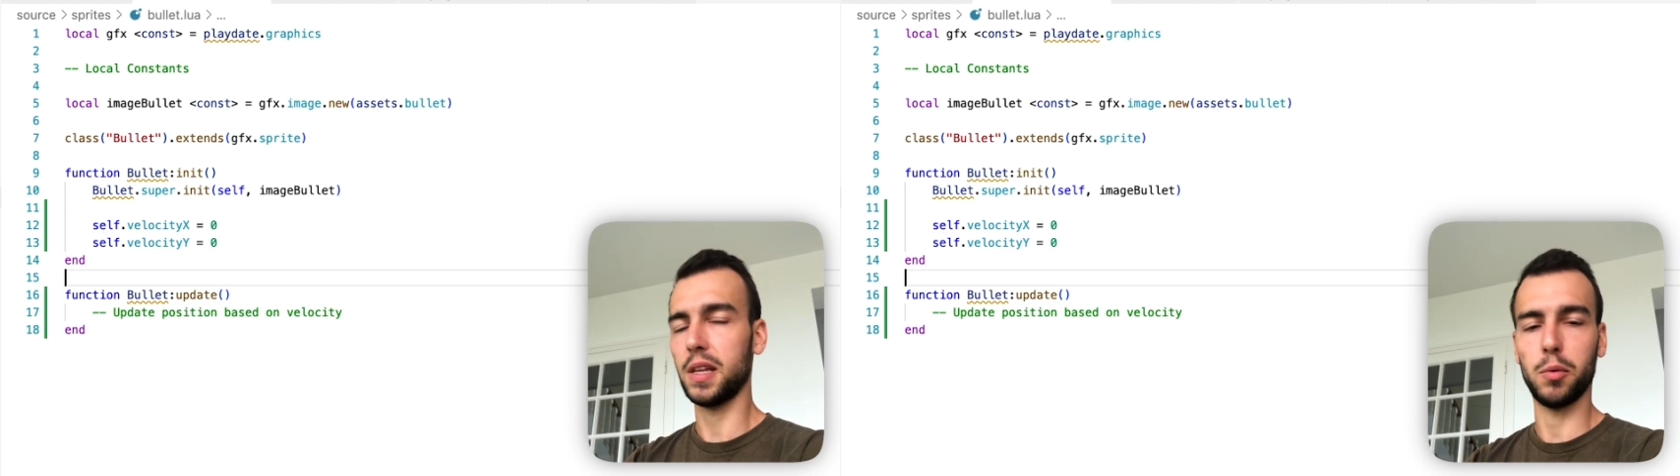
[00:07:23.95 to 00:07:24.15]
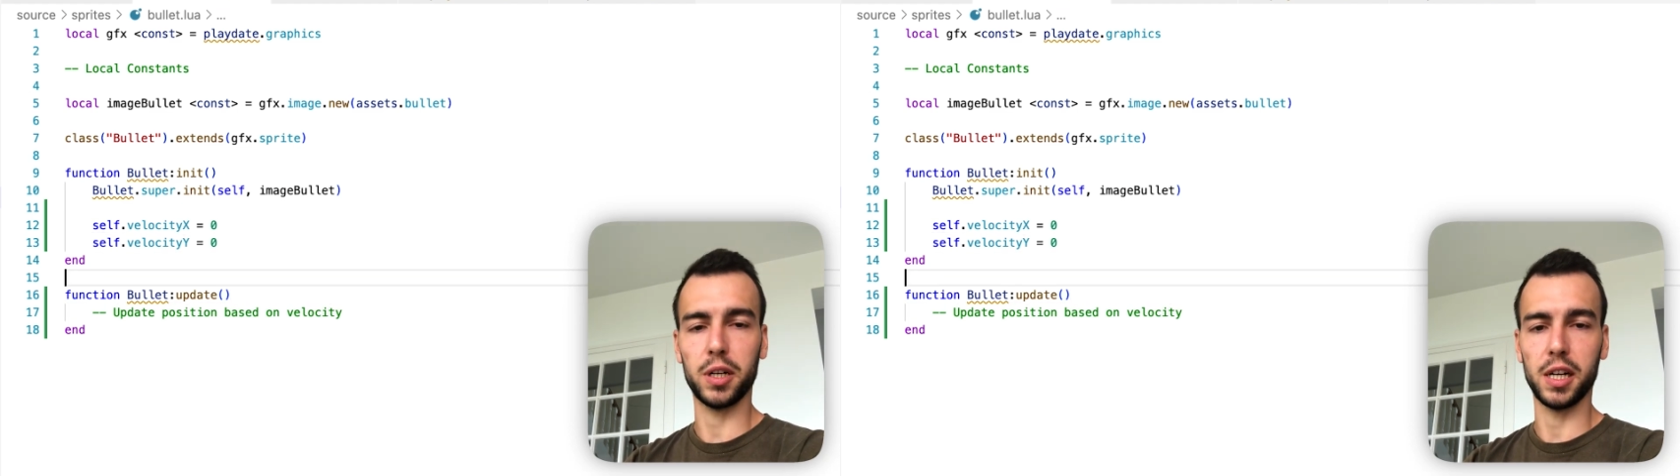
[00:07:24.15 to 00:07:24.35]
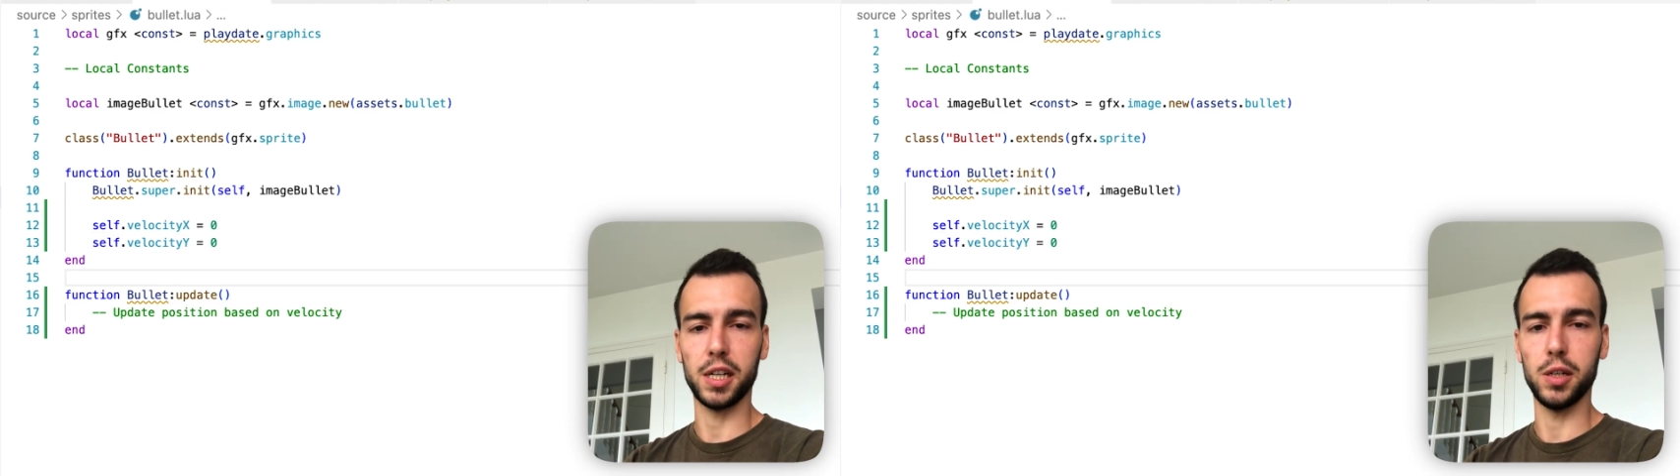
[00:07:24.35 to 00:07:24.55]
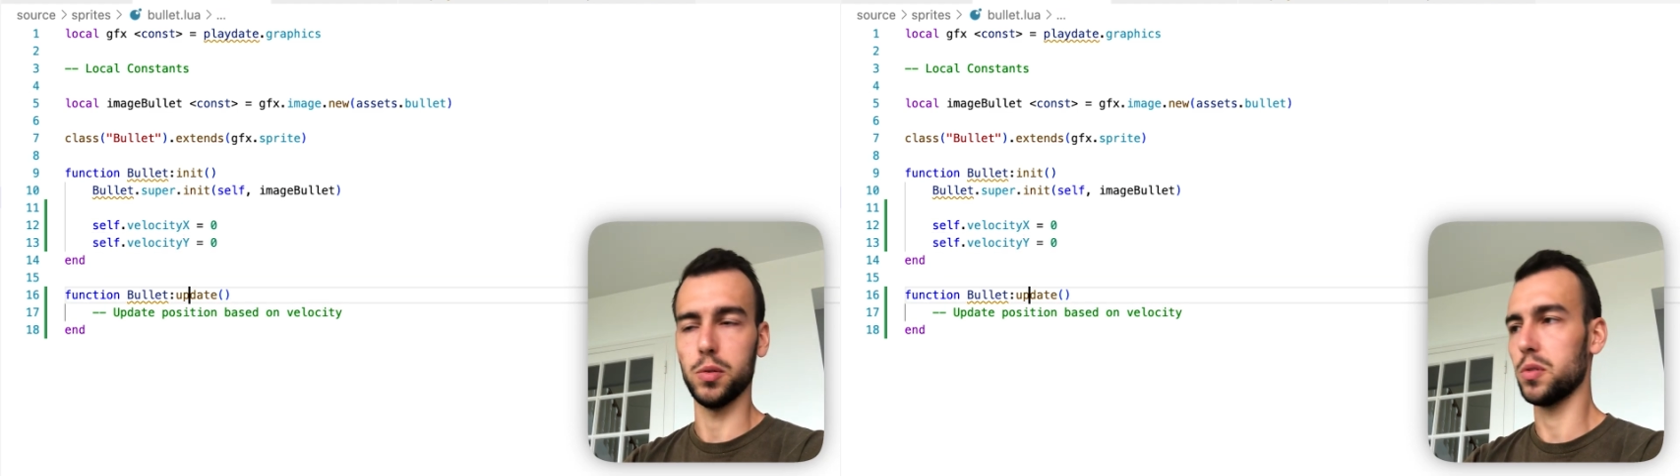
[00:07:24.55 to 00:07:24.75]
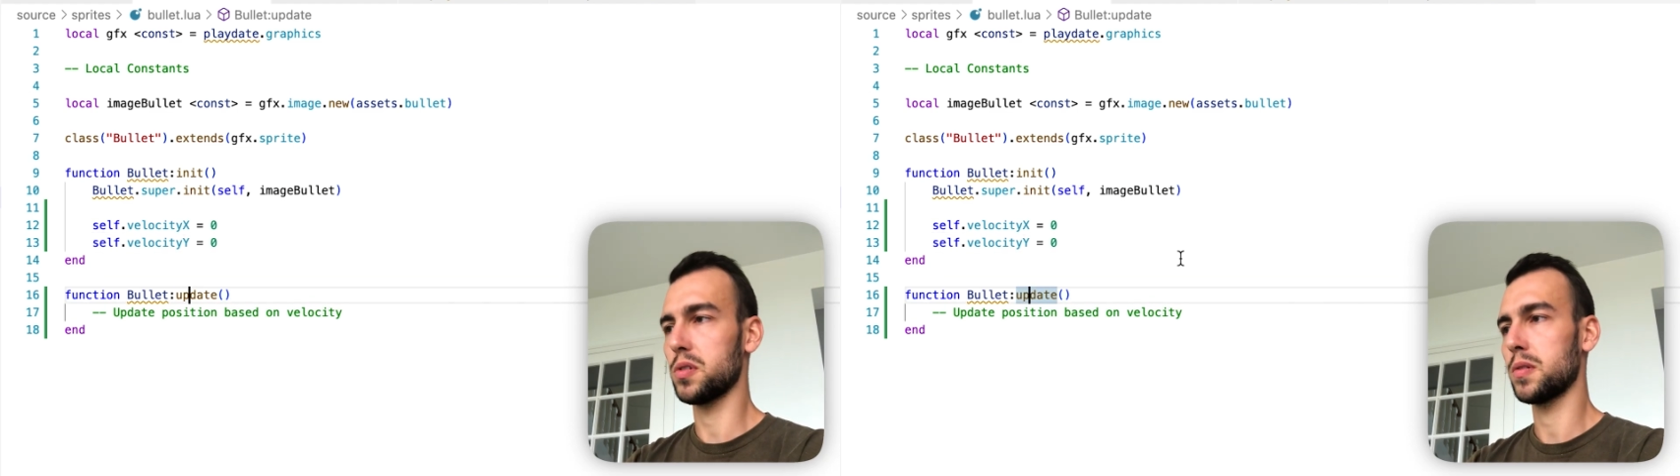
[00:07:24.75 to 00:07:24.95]
that we're going to
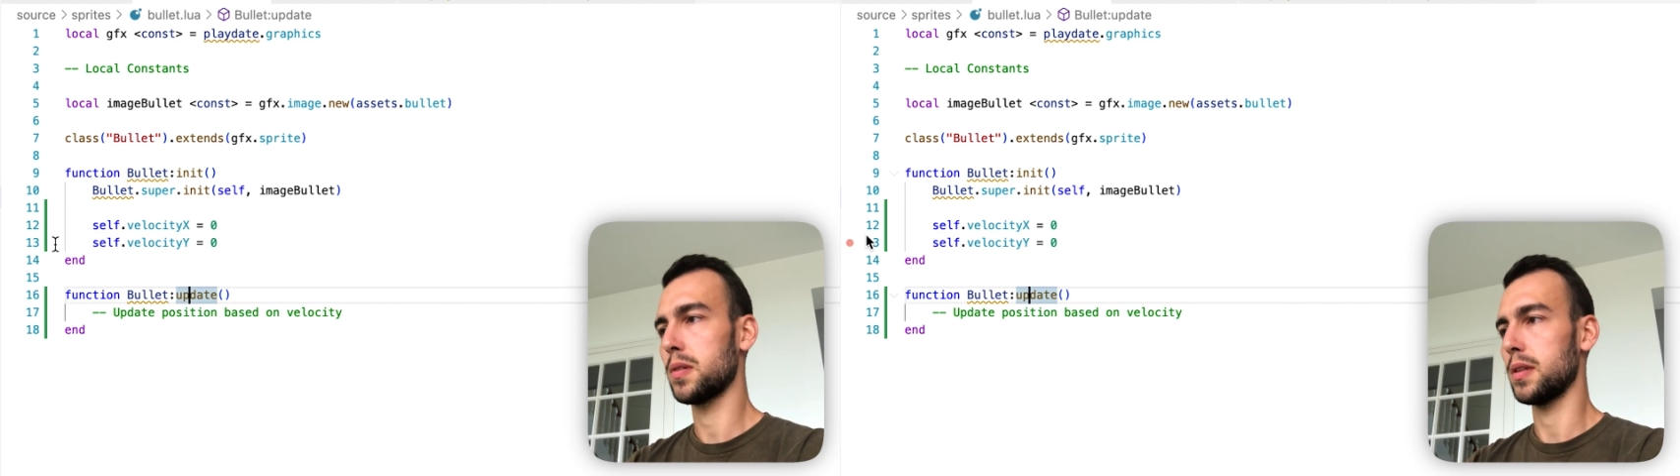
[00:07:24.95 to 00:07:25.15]
use.